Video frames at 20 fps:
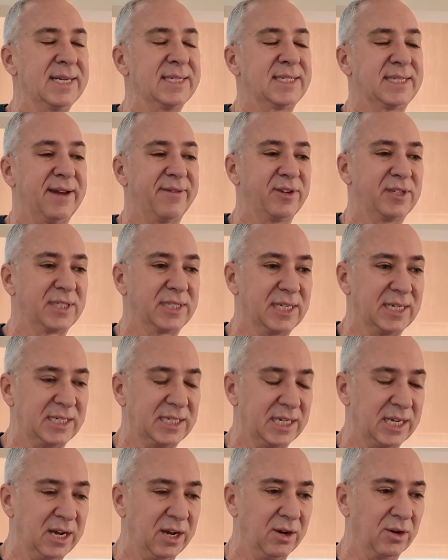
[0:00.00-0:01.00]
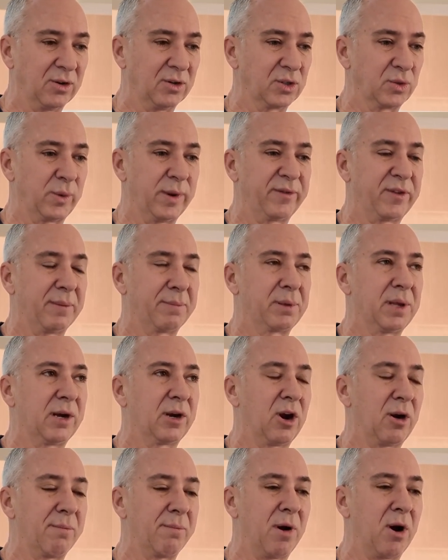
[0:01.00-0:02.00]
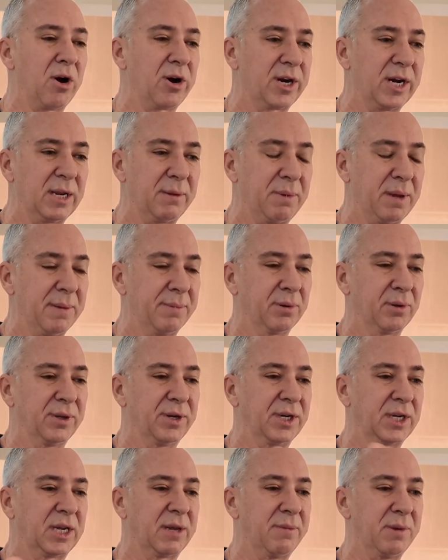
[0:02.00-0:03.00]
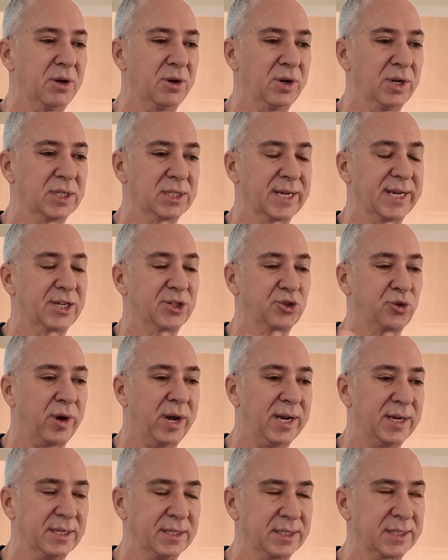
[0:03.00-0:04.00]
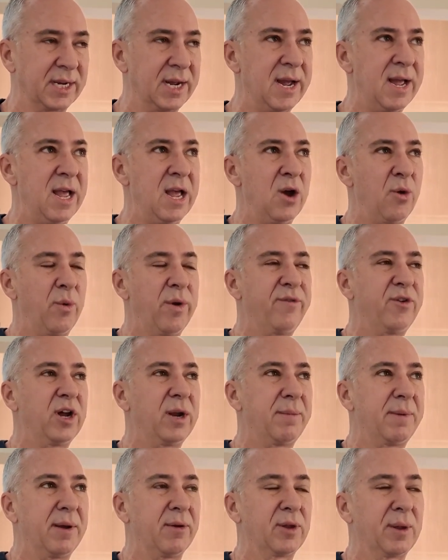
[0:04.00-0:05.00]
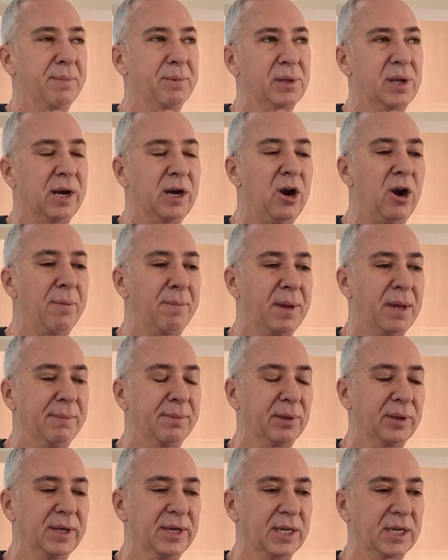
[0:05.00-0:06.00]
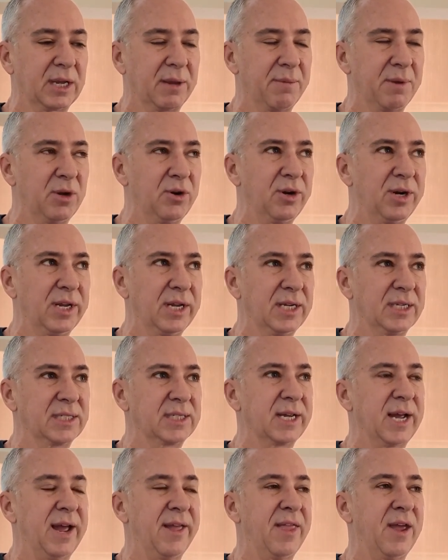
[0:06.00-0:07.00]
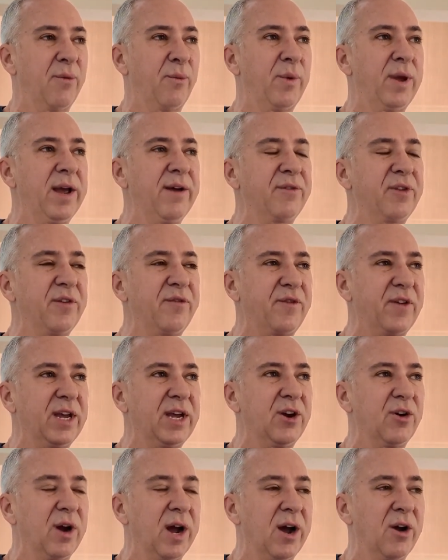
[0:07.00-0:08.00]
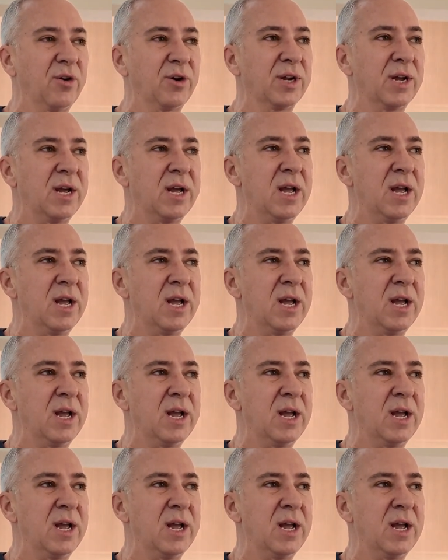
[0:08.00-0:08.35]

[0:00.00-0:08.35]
7 CTOs. We have to plug our marketing people into communities like Trends. We've got to be able to plug our people into communities, and then we have to figure out